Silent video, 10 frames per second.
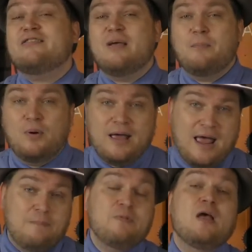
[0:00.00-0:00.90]
simple
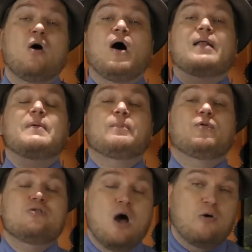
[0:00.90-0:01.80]
game. A lot of people
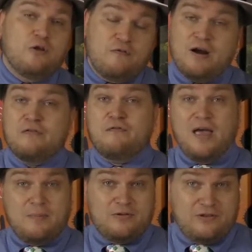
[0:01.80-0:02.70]
know their very
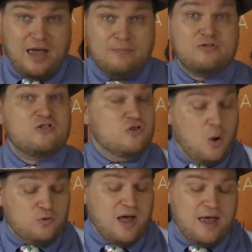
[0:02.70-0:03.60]
famous game,
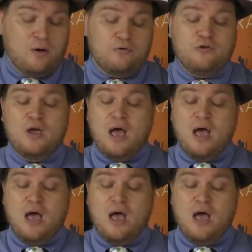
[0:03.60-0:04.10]
Snow Tails.